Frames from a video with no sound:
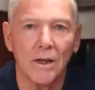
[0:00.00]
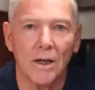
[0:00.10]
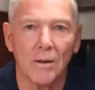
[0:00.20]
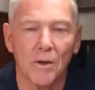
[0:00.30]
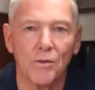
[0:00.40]

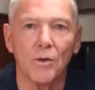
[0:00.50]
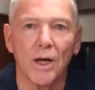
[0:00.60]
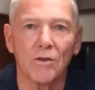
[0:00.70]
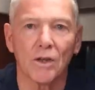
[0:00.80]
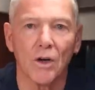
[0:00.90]
a few
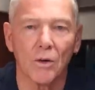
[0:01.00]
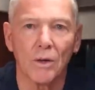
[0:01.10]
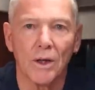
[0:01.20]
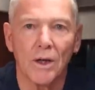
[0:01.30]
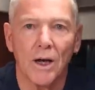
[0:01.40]
days
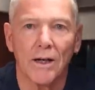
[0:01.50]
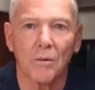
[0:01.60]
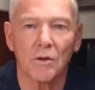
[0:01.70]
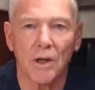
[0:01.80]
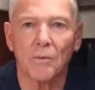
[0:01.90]
ago, and
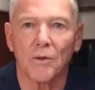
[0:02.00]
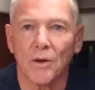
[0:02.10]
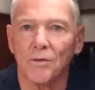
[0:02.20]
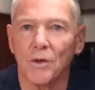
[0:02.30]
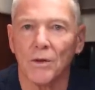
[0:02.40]
it was up
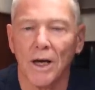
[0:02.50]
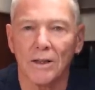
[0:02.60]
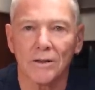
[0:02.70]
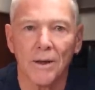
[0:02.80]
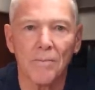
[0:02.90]
for a few
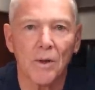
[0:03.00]
days.